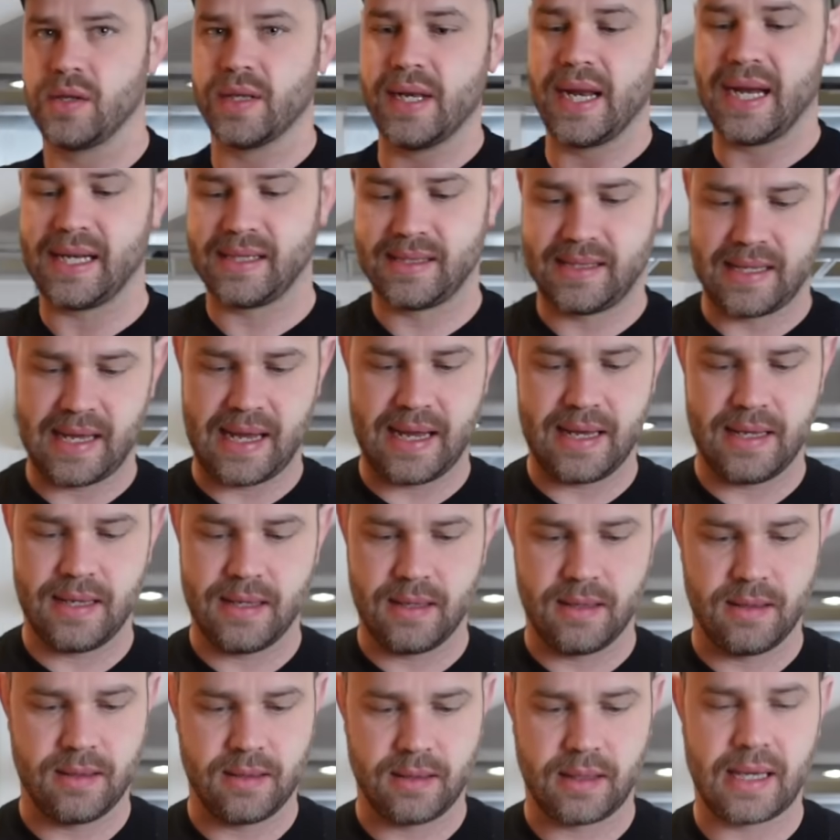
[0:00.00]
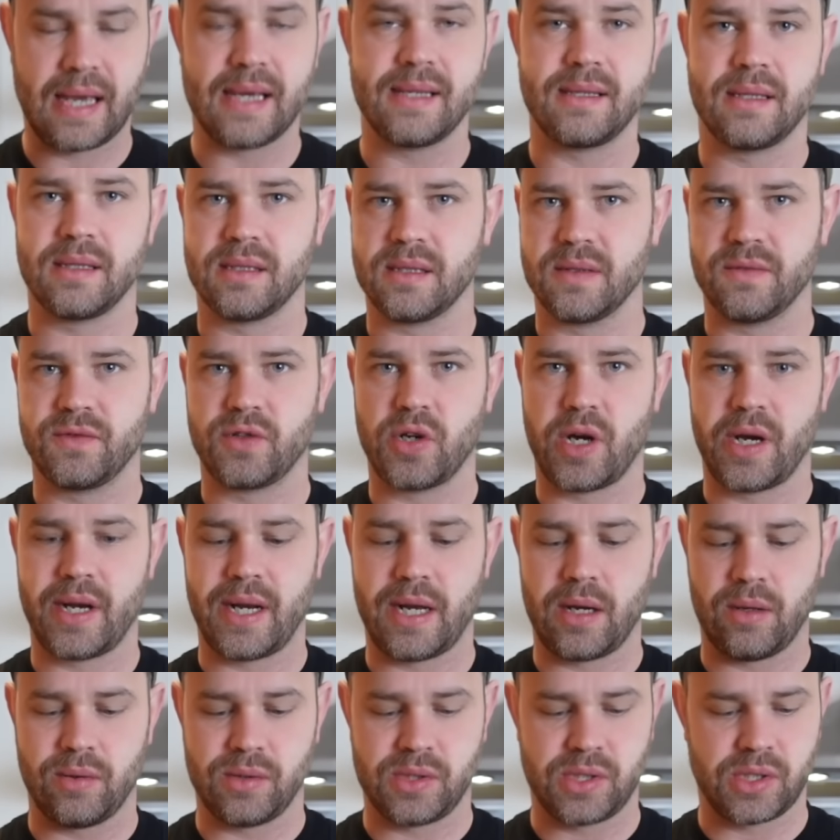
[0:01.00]
the next day, casings have dried
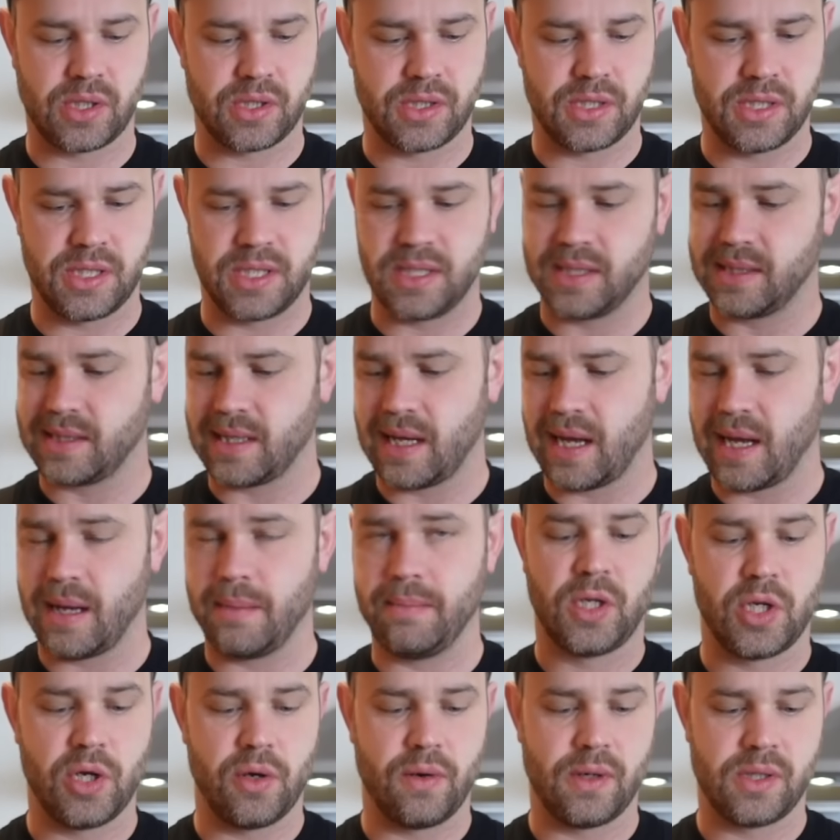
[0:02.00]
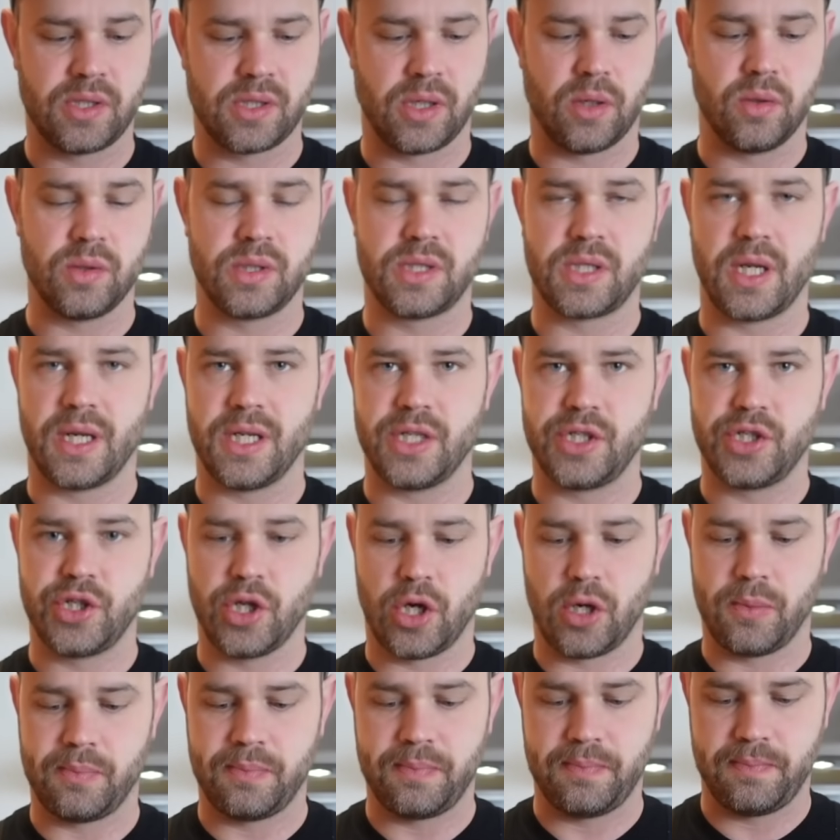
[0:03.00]
out, sausage is set up, curing salt's done its
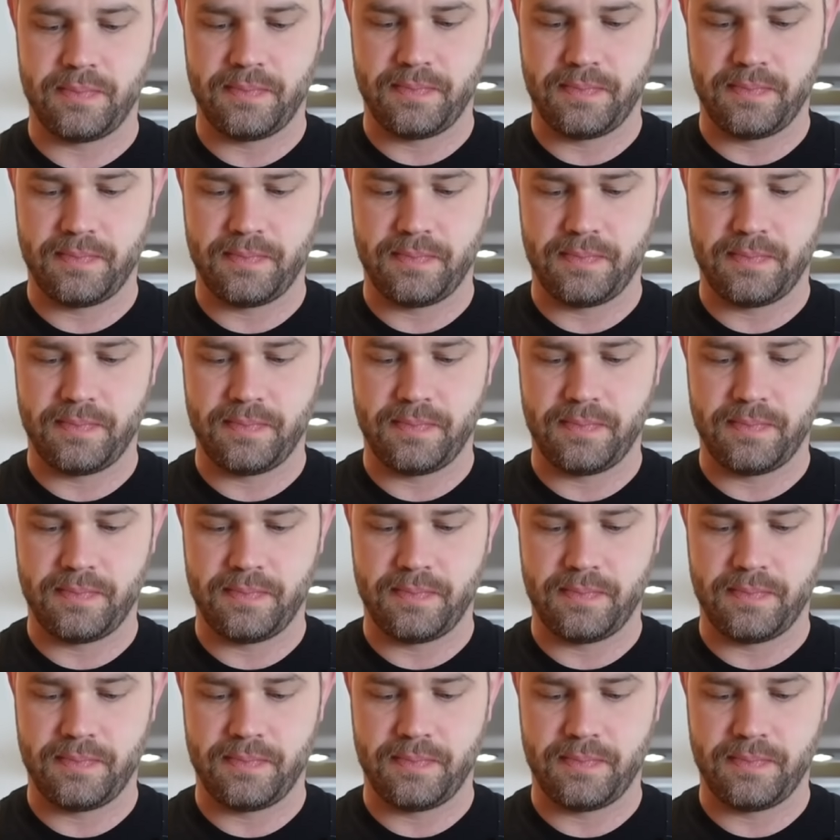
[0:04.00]
job.